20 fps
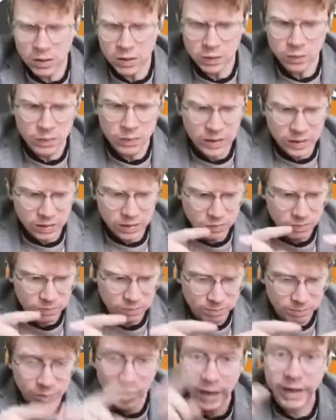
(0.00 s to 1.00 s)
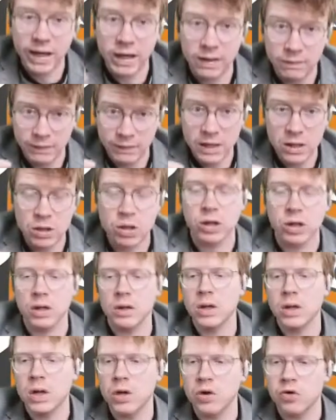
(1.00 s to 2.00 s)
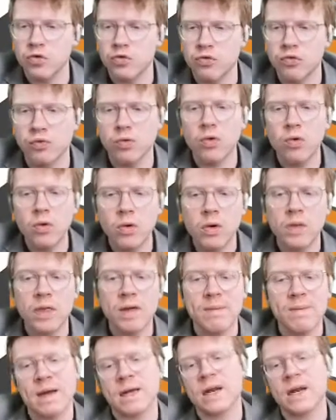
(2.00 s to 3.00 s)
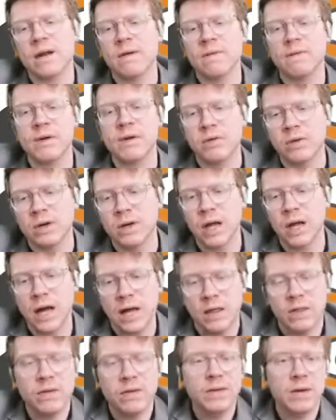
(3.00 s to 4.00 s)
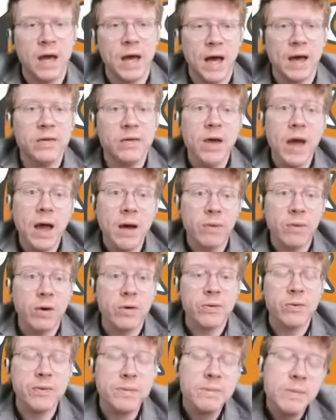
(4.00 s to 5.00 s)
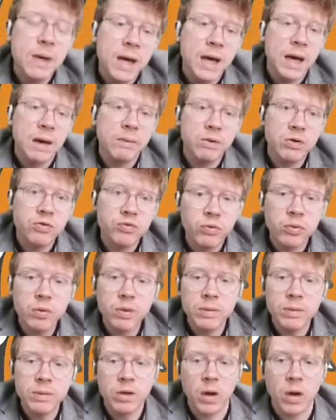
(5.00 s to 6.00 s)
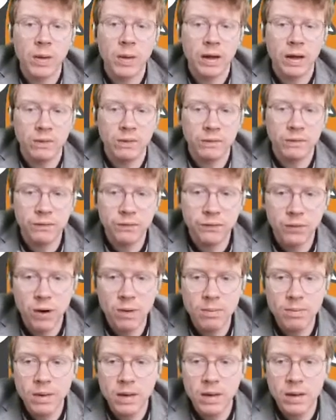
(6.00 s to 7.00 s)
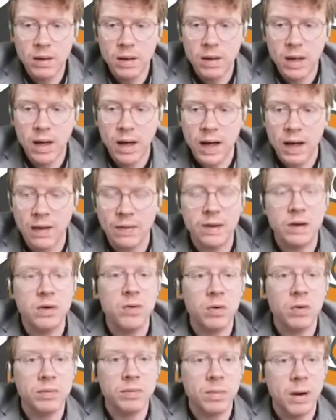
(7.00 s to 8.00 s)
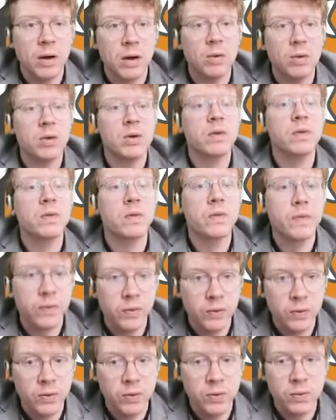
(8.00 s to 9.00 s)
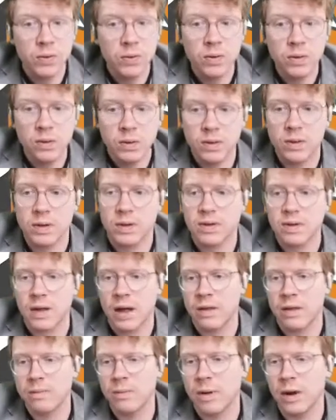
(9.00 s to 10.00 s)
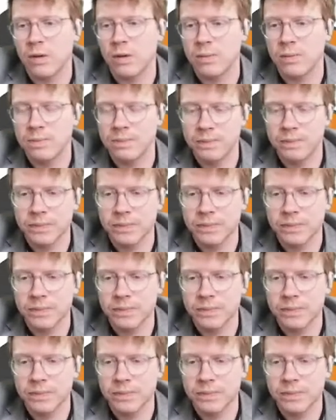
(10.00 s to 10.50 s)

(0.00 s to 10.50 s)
So we, by convention, draw the magnetic field lines as arrows, and we draw them going from the North Pole to the South Pole.